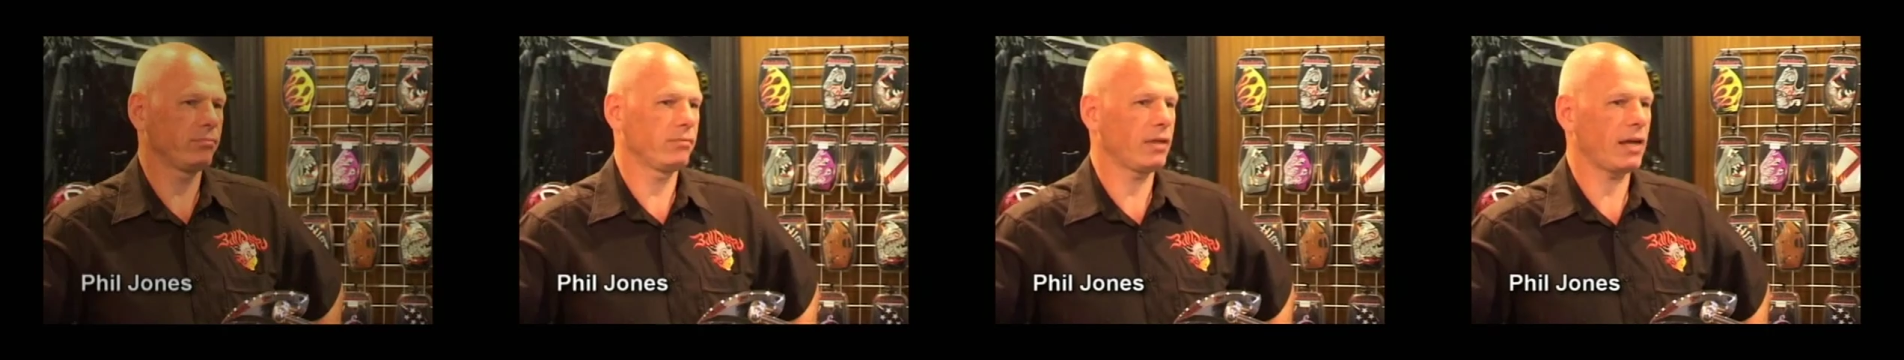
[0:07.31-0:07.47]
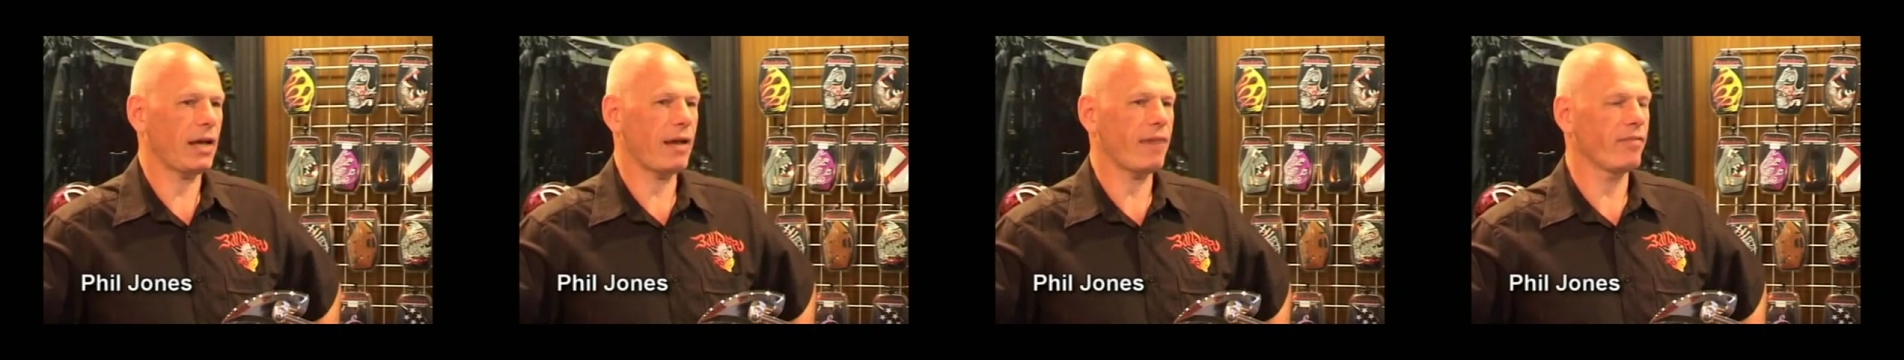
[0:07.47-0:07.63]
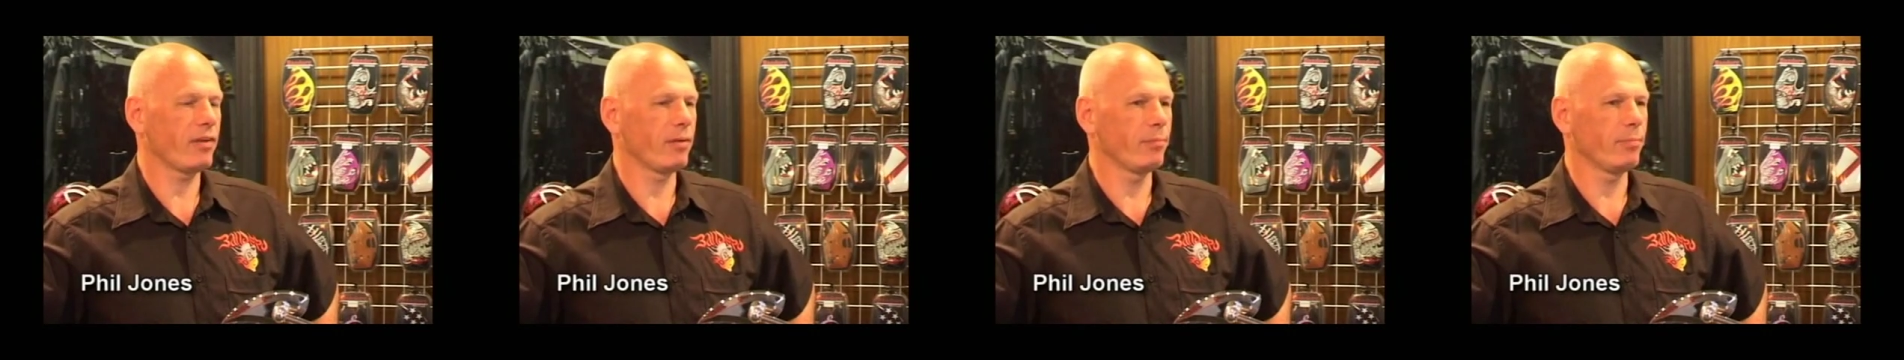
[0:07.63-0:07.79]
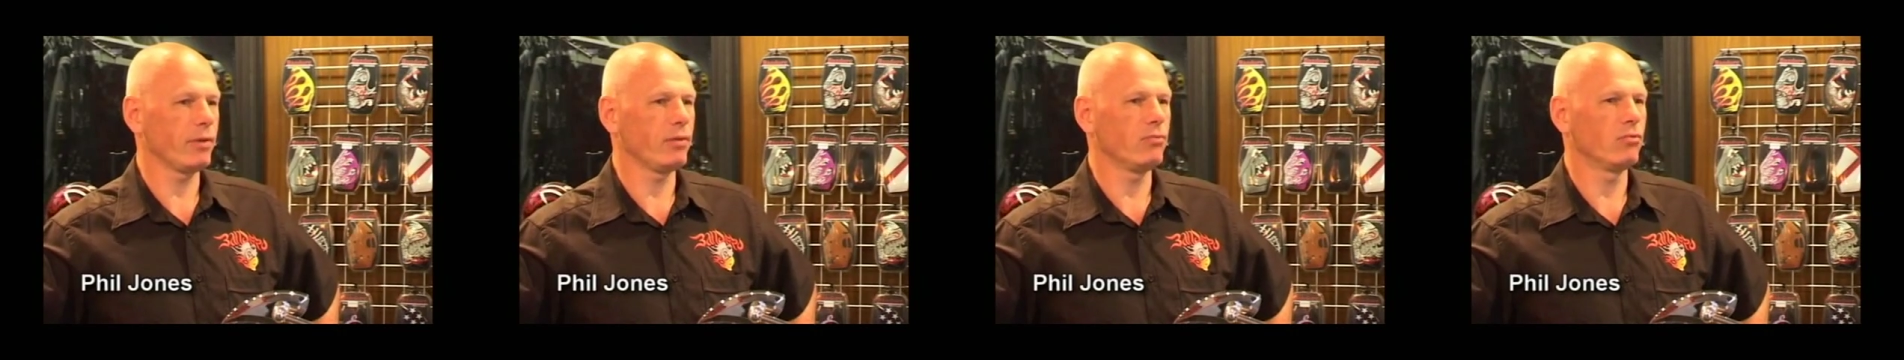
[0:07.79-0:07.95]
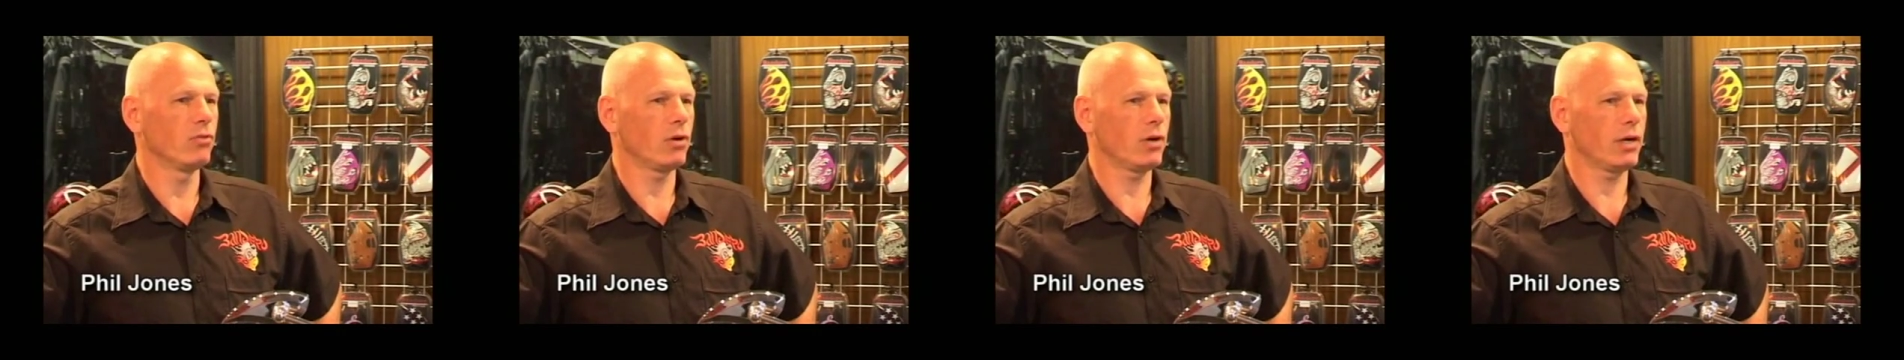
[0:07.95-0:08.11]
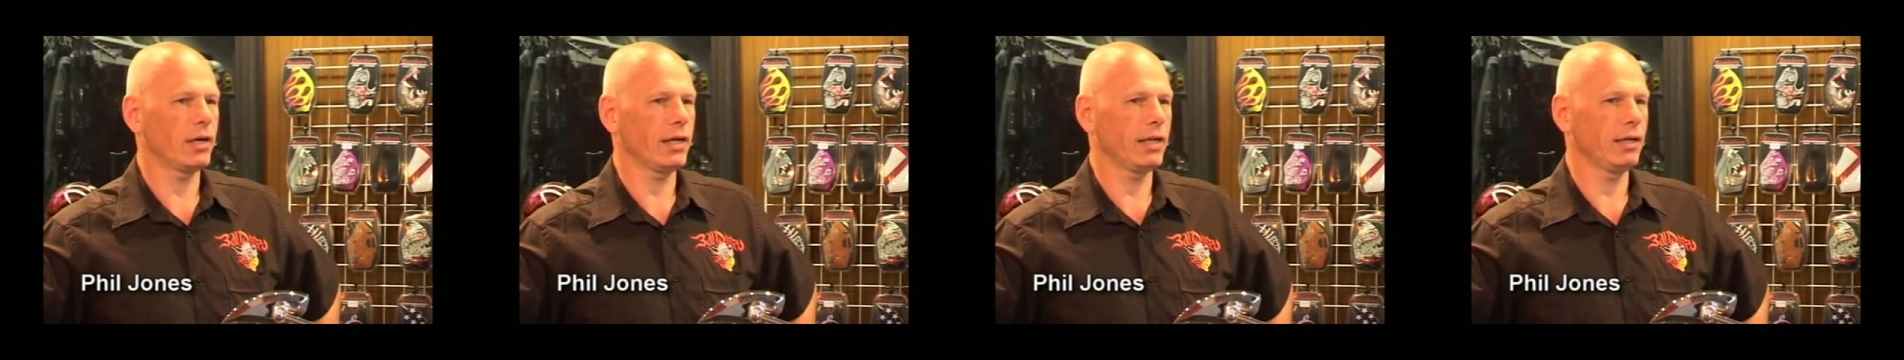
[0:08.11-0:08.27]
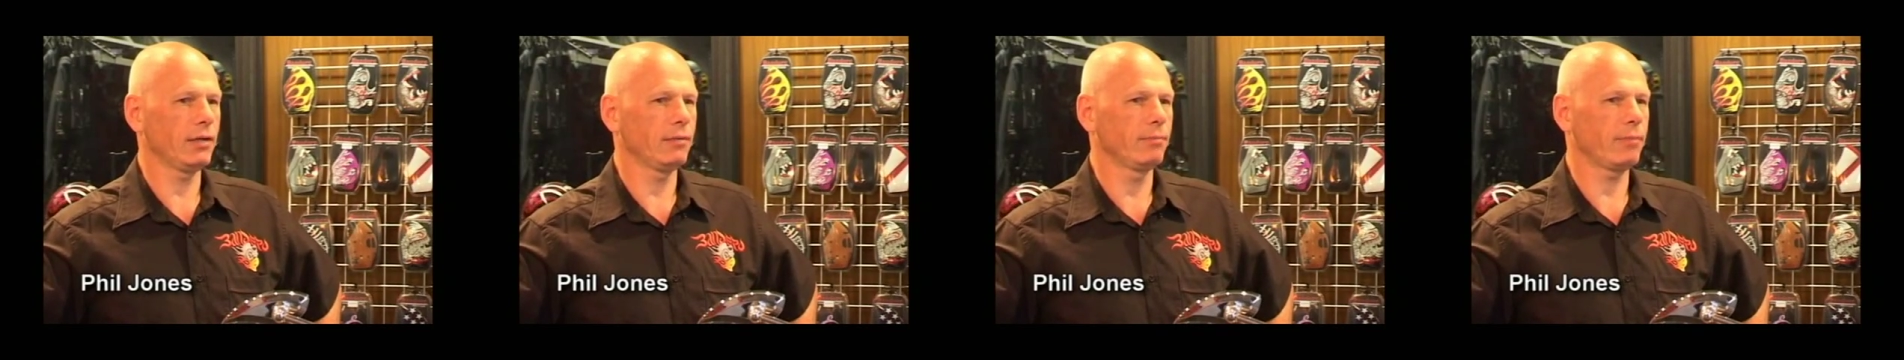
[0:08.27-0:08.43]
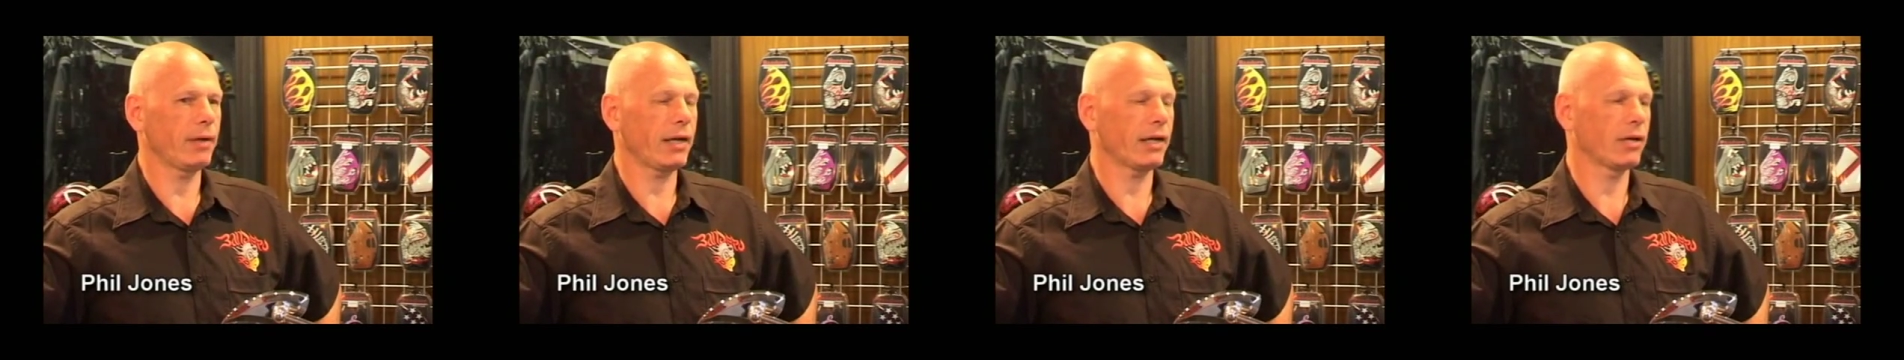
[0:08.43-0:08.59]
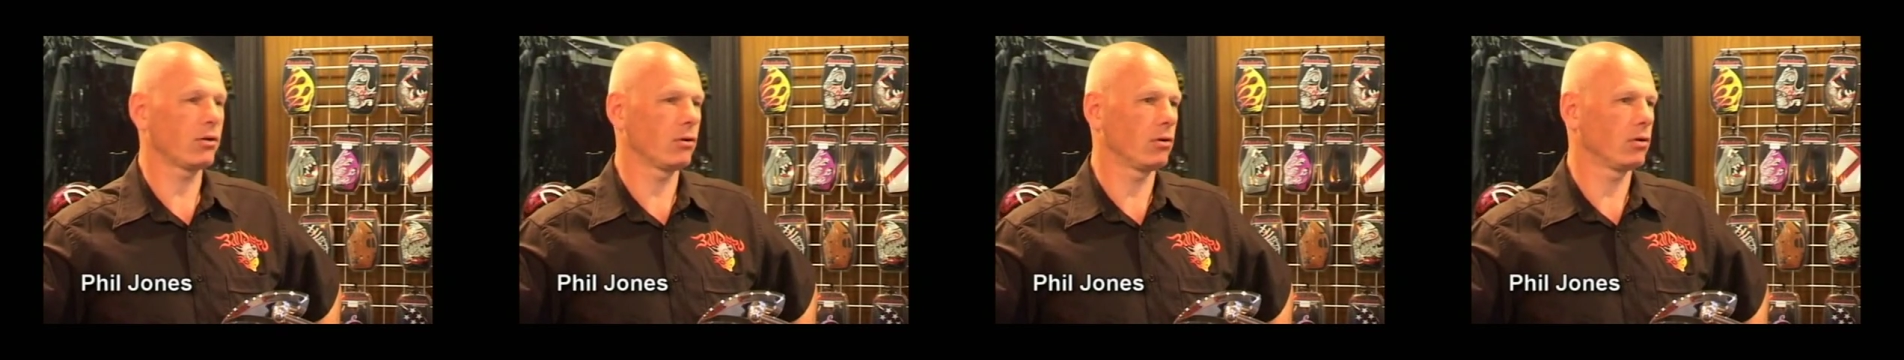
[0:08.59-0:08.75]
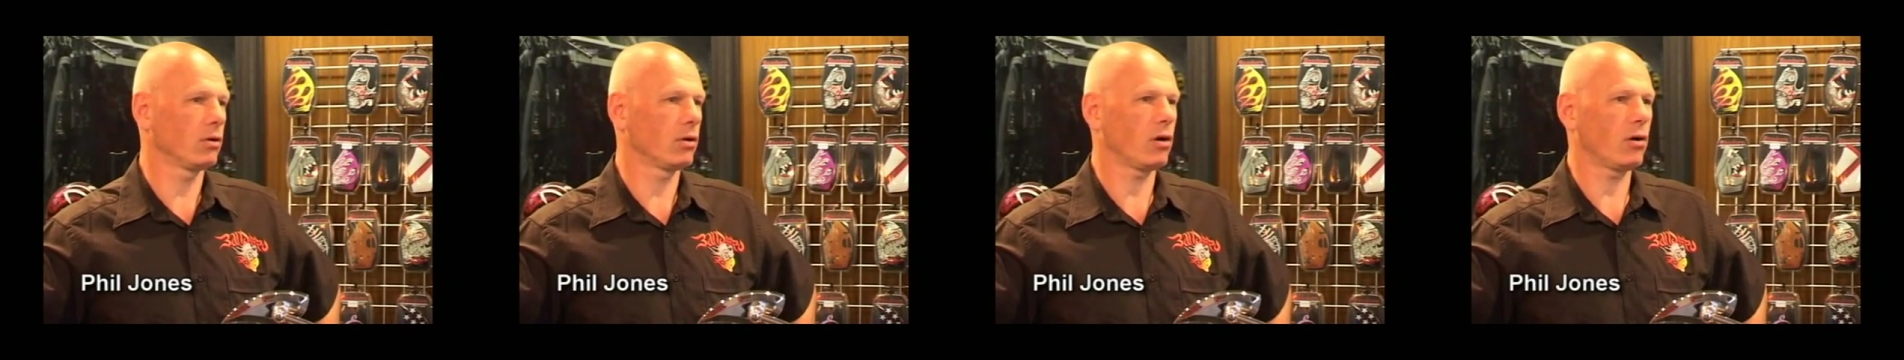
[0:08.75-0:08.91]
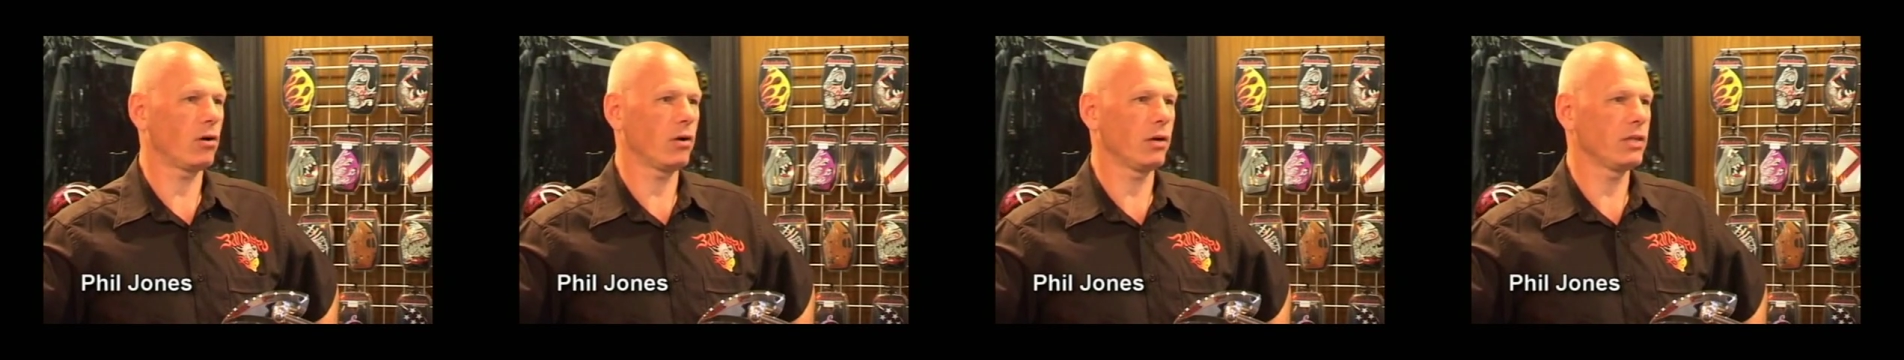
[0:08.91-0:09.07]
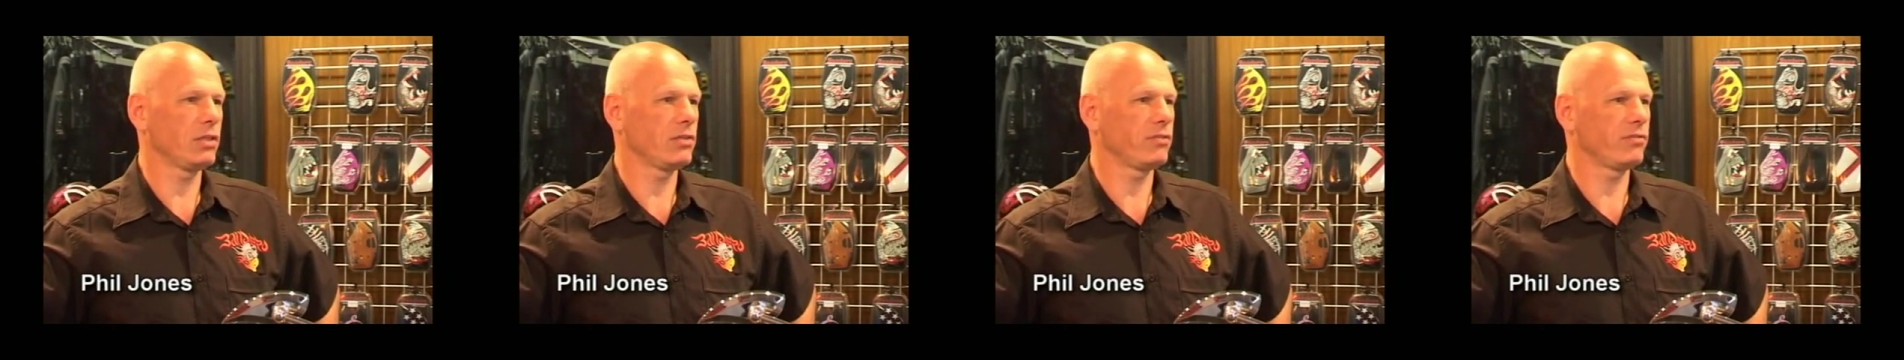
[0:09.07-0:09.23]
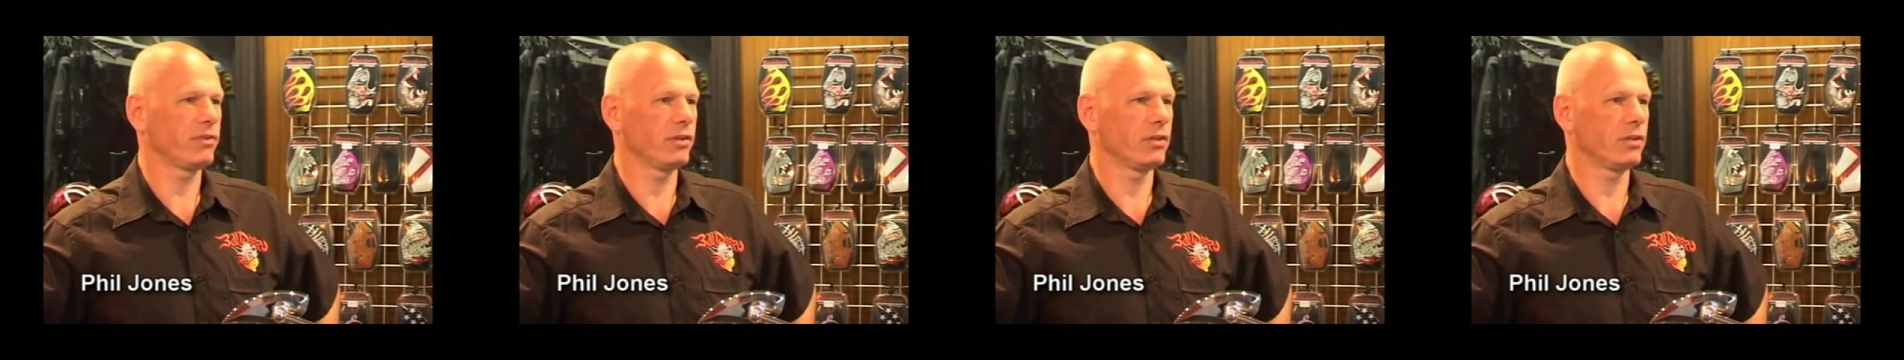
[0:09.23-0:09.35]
having been riding back on Harleys